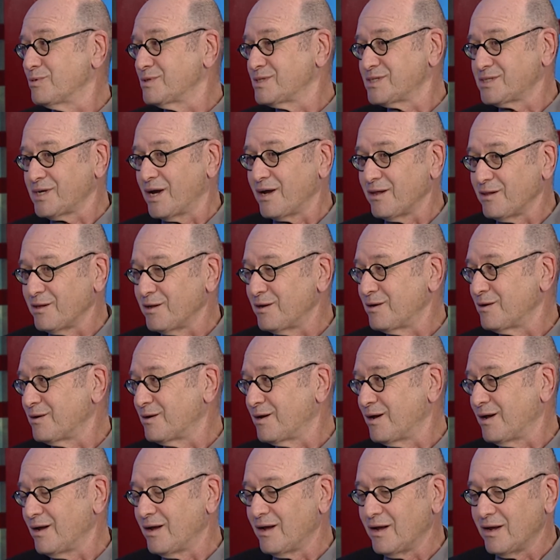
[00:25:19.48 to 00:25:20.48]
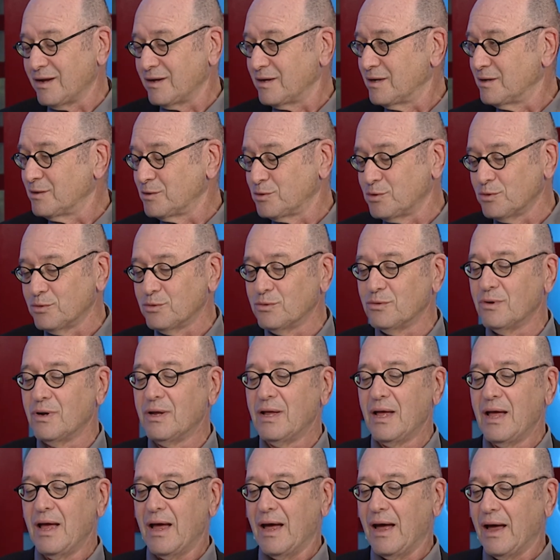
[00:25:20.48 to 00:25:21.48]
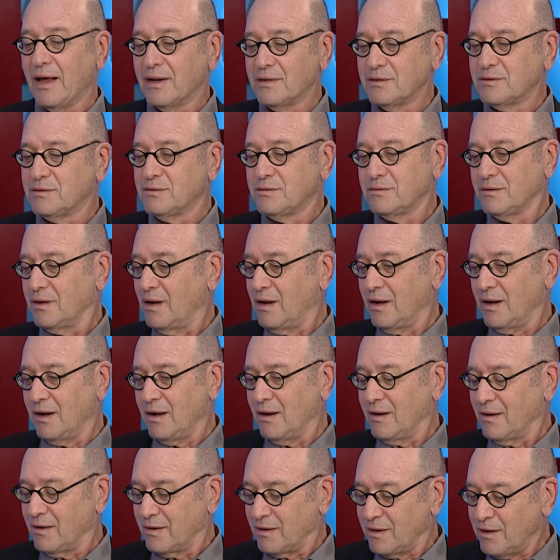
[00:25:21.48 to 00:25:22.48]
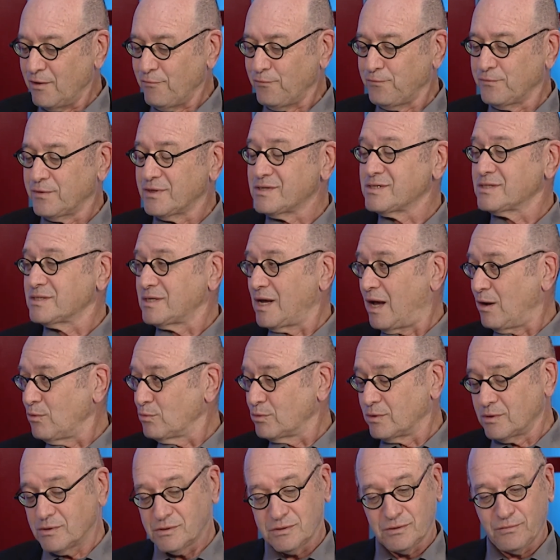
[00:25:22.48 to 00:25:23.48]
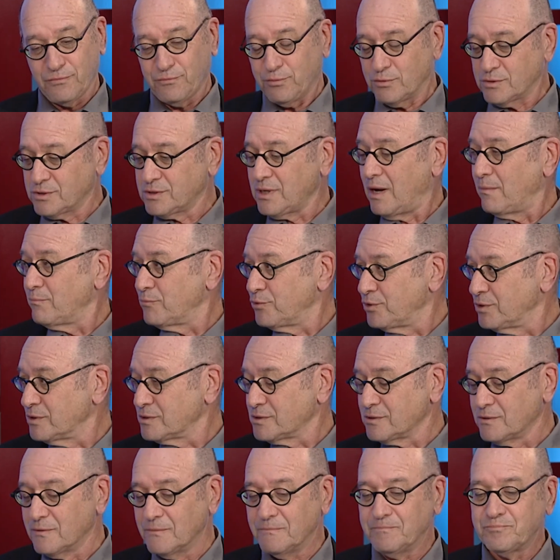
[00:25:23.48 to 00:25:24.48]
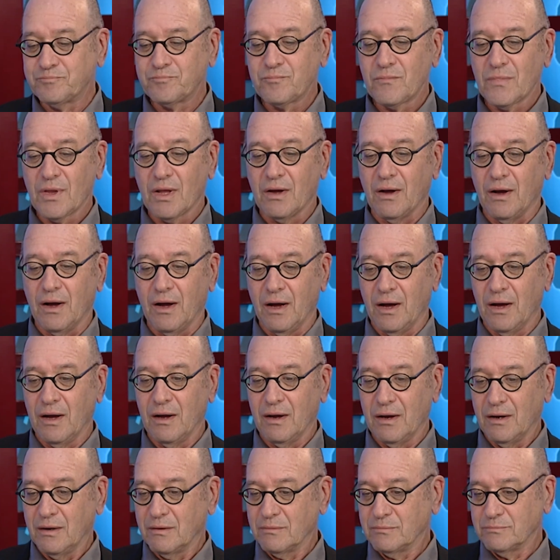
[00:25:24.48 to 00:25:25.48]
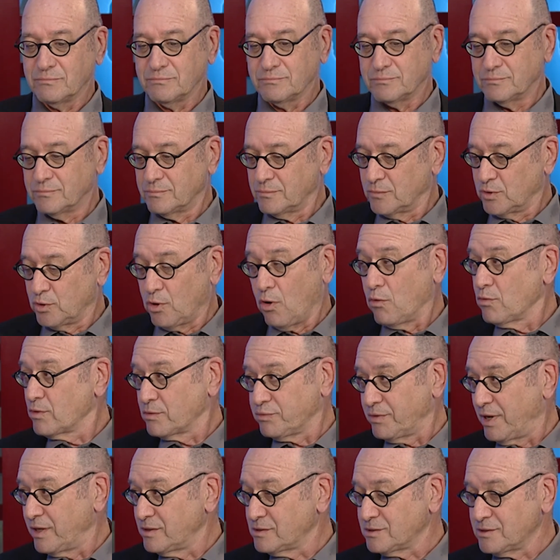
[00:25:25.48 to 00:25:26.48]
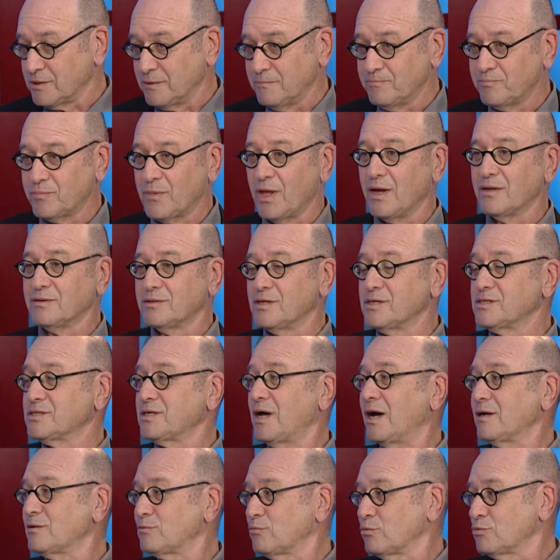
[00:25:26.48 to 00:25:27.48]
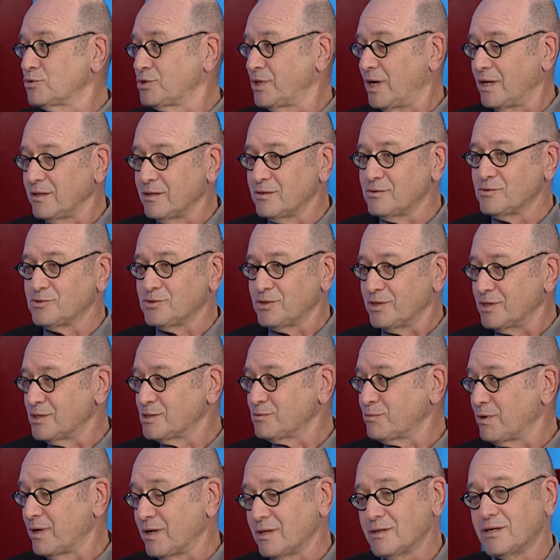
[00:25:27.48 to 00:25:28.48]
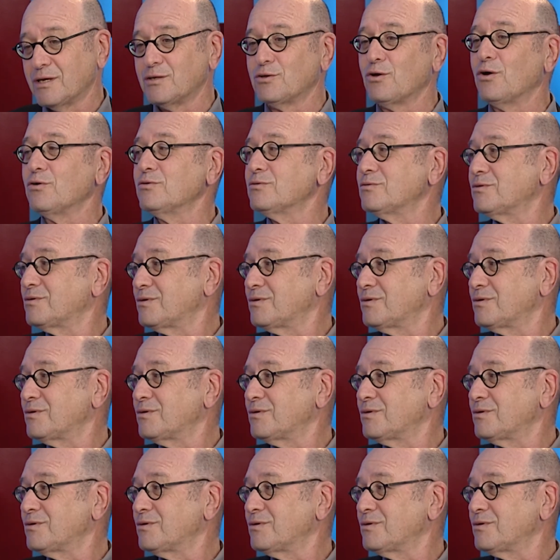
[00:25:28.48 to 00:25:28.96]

sailing into. And if the Saudis, for some reason, go crazy and decide to challenge Israel, they don't...